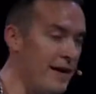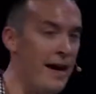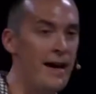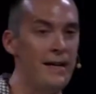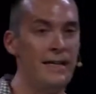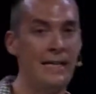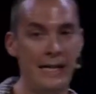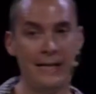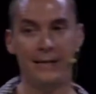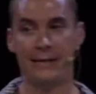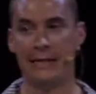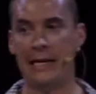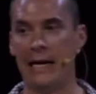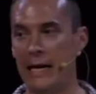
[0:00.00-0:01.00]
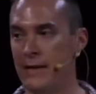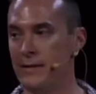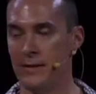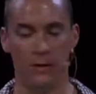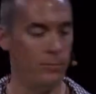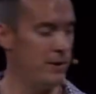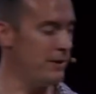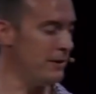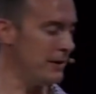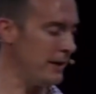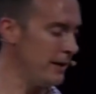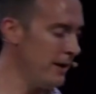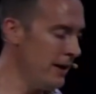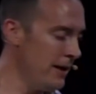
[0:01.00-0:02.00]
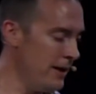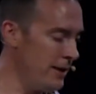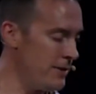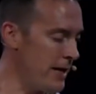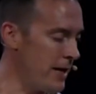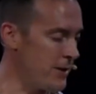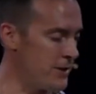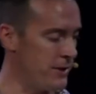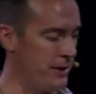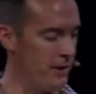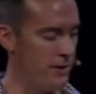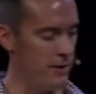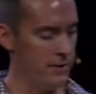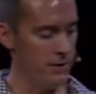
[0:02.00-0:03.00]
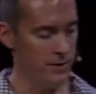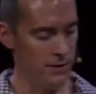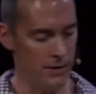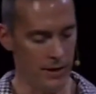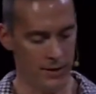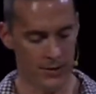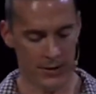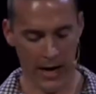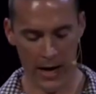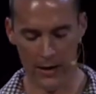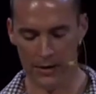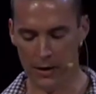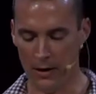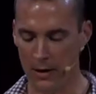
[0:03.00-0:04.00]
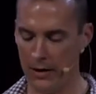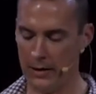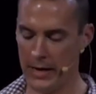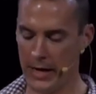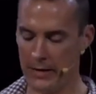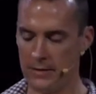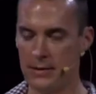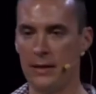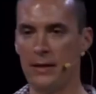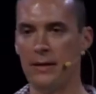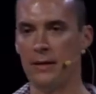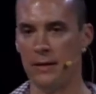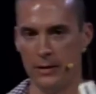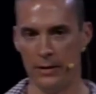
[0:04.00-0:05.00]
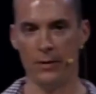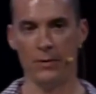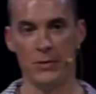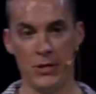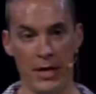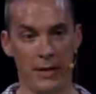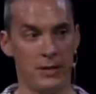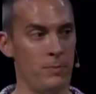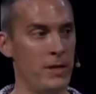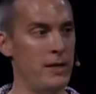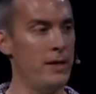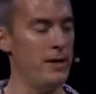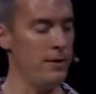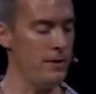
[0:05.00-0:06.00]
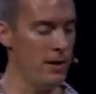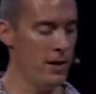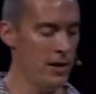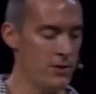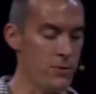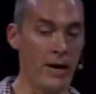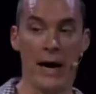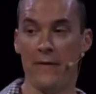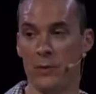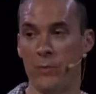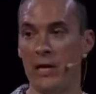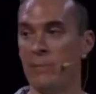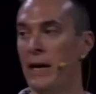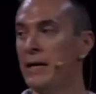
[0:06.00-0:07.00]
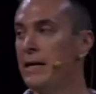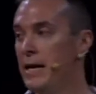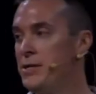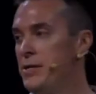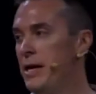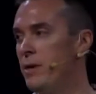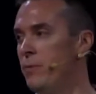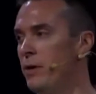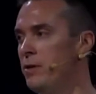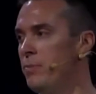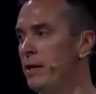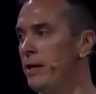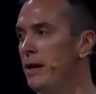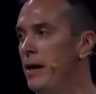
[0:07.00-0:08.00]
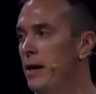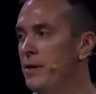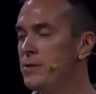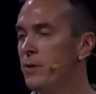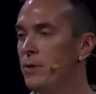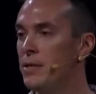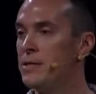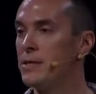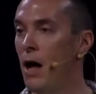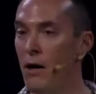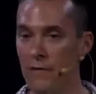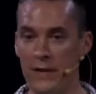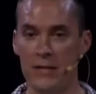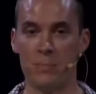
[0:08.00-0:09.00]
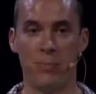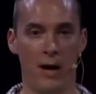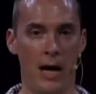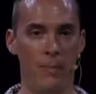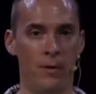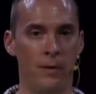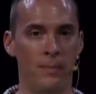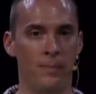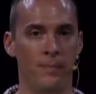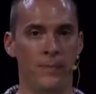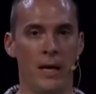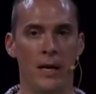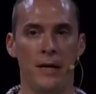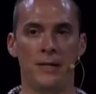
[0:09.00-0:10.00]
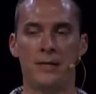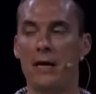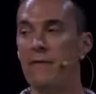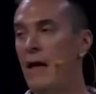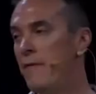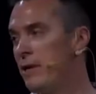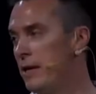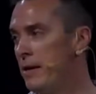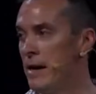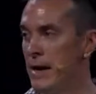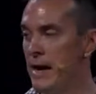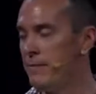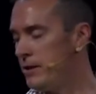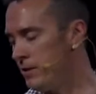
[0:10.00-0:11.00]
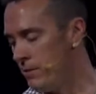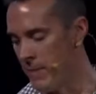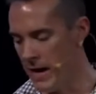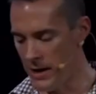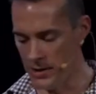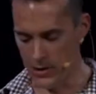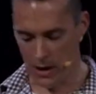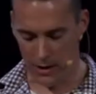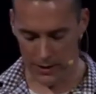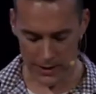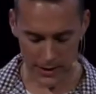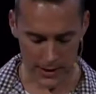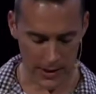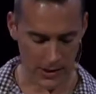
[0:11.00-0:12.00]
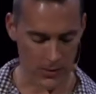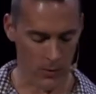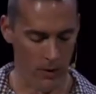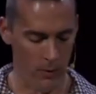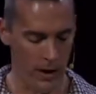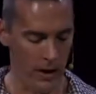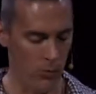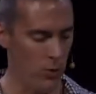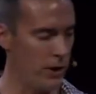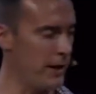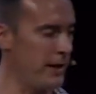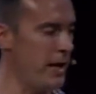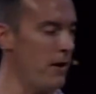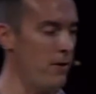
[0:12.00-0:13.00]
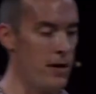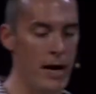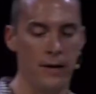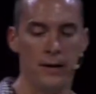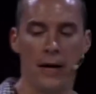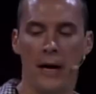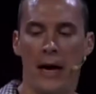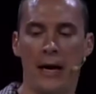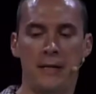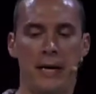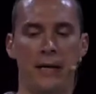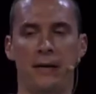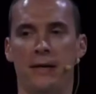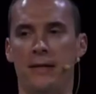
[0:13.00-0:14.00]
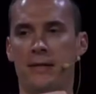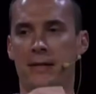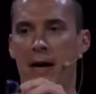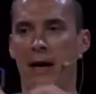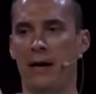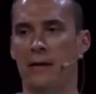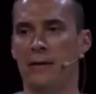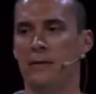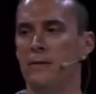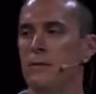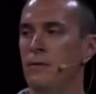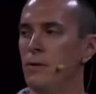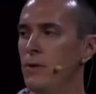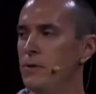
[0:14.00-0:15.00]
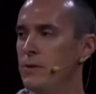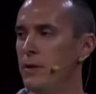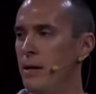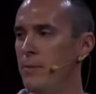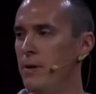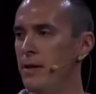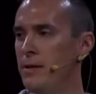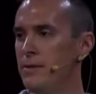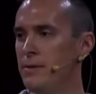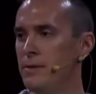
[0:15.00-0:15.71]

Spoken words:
need to get into the building is actually a little scan card that checks me in. So I have to bring my keychain with me. So to solve this problem, instead of having to manage all these things while I'm working out, I take this guy. Who knows the name of this?